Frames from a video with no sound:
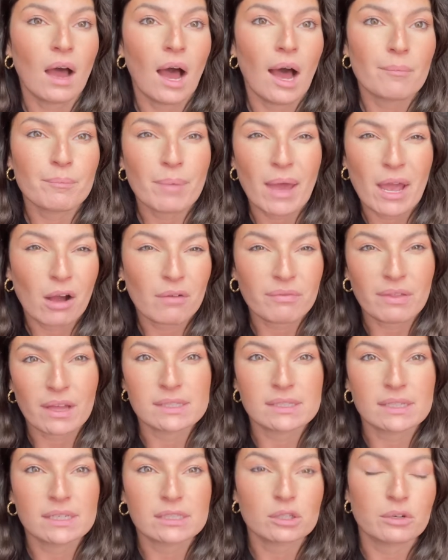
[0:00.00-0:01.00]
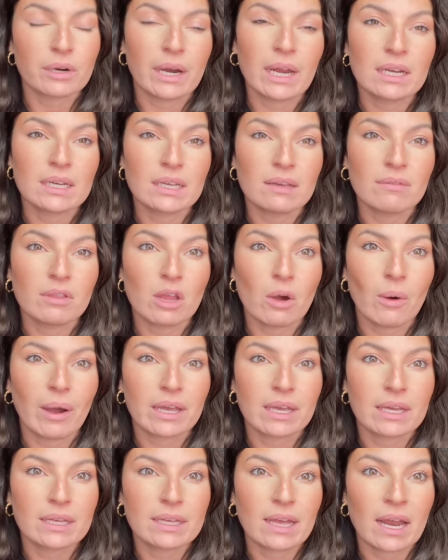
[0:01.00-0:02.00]
pay off that $6,000, even though I
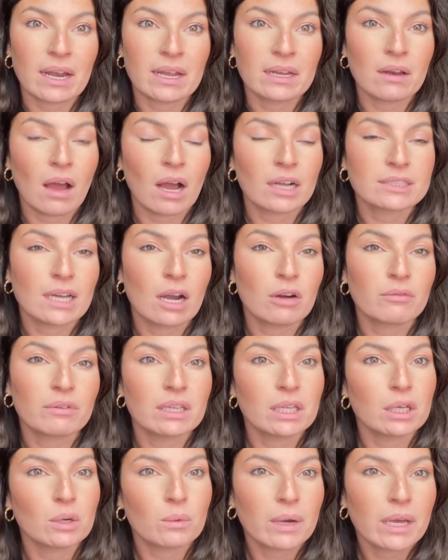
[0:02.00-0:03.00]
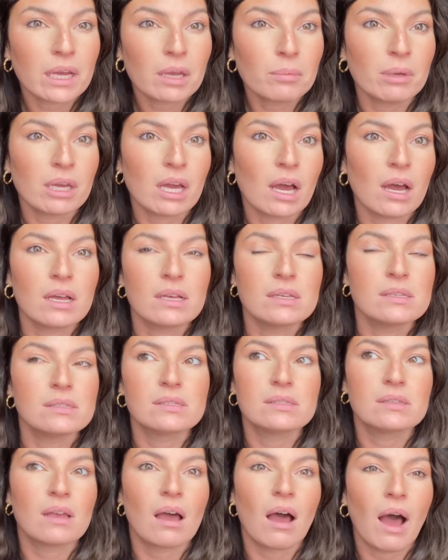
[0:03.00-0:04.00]
could get it knocked out really quick,
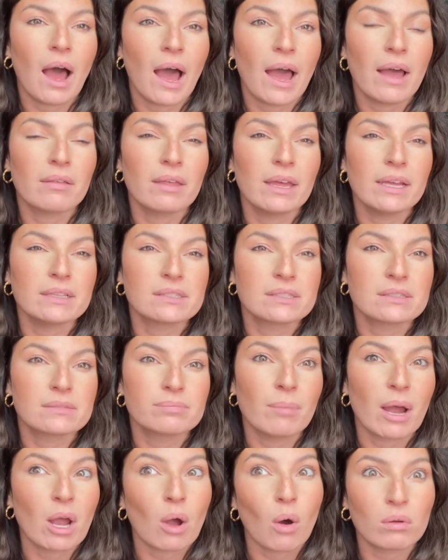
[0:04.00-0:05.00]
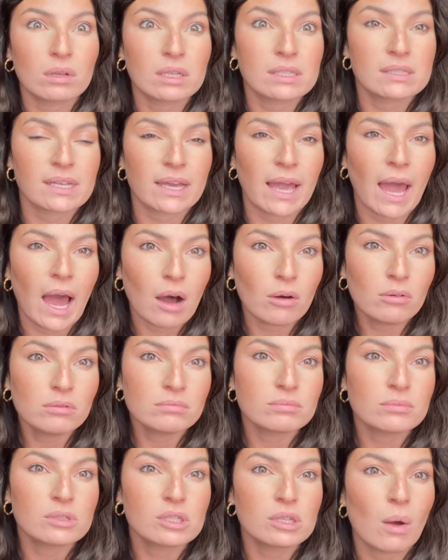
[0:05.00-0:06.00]
because it's my oldest
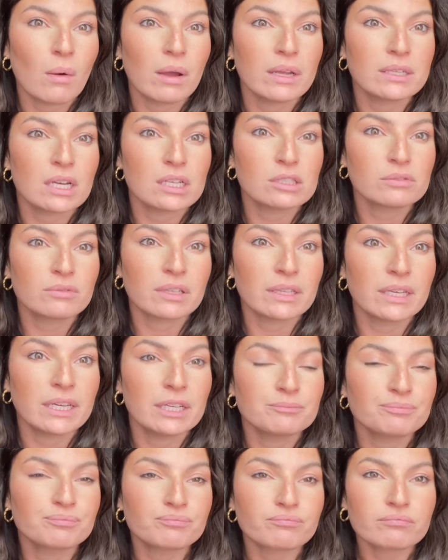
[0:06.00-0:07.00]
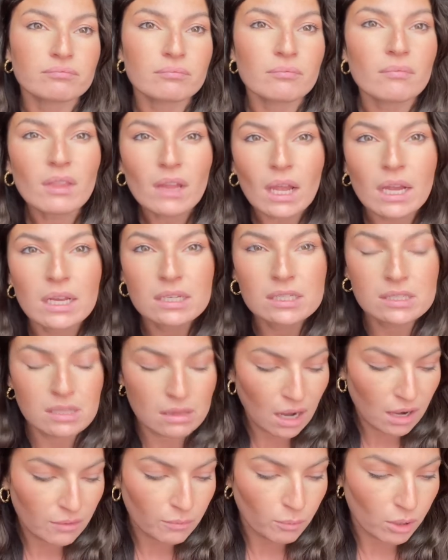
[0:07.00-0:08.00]
account. So it does a
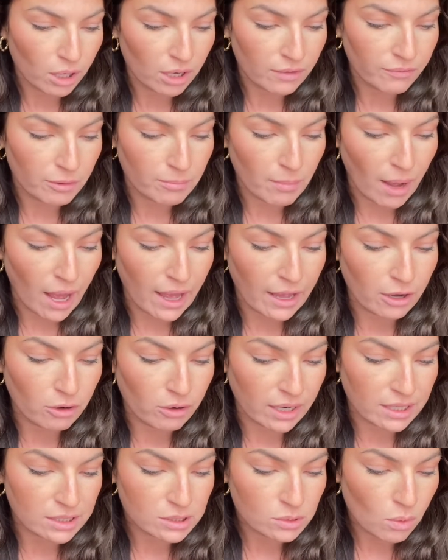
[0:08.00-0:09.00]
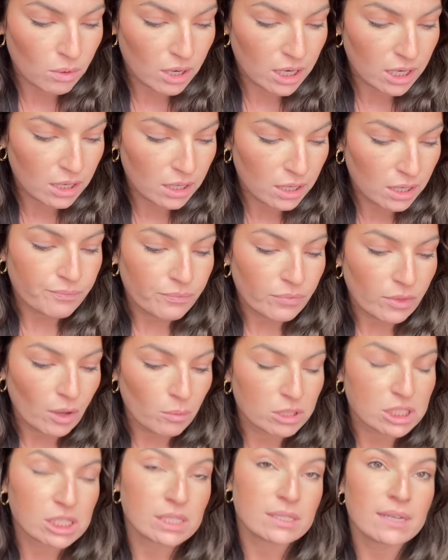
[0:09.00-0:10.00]
lot of work for my credit score,
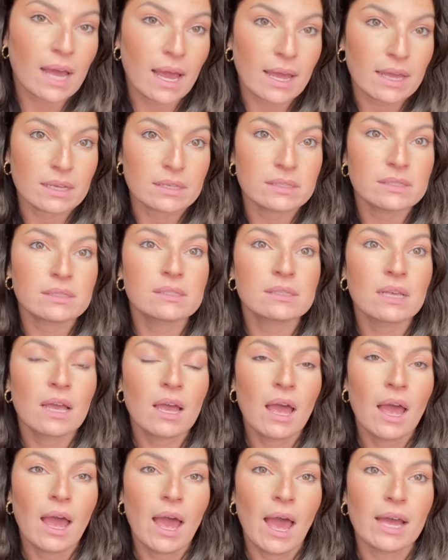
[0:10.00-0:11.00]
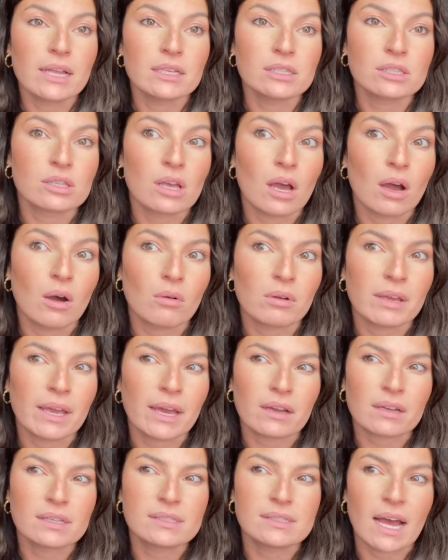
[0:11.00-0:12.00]
which is nice. And so, yeah,
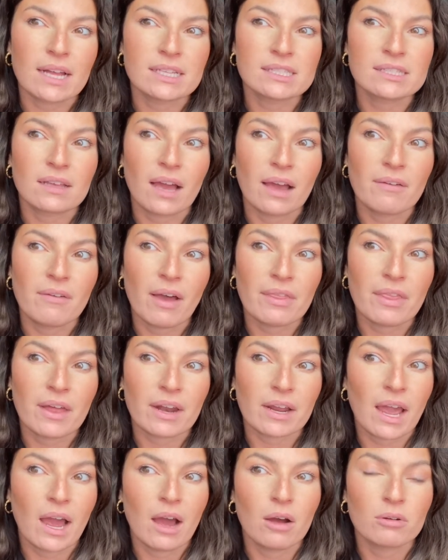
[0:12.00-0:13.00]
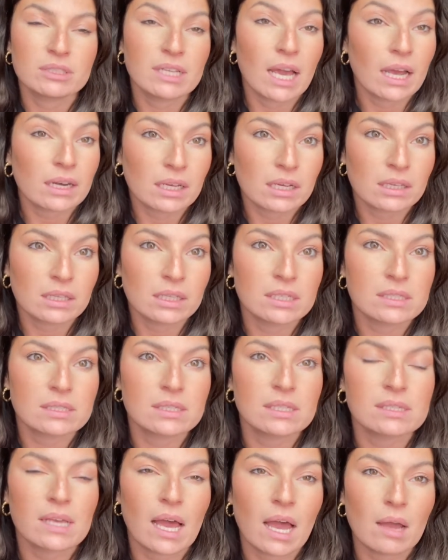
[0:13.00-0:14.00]
because I've had that account technically
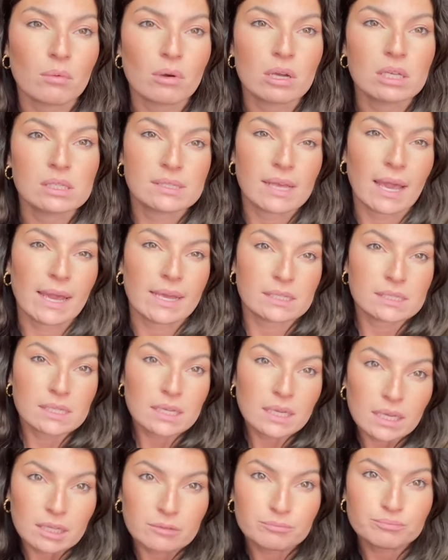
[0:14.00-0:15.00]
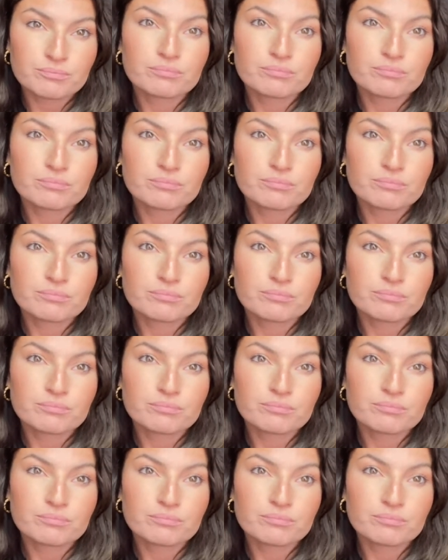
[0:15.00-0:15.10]
since I was 18.